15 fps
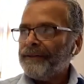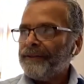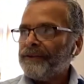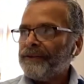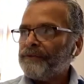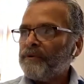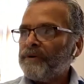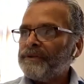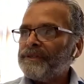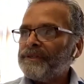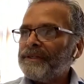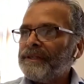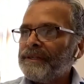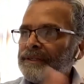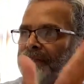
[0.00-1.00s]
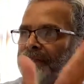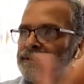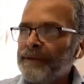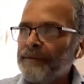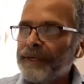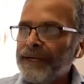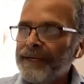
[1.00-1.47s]
this
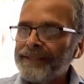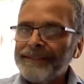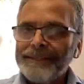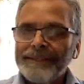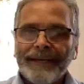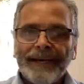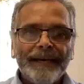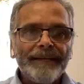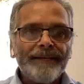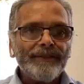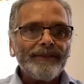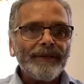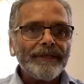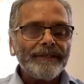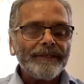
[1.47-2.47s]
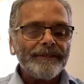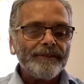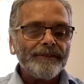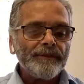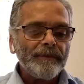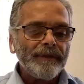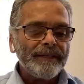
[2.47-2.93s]
seminars today, and certainly to
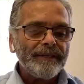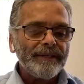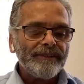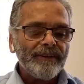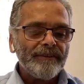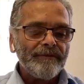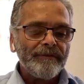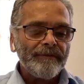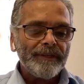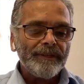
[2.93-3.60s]
the speakers. I've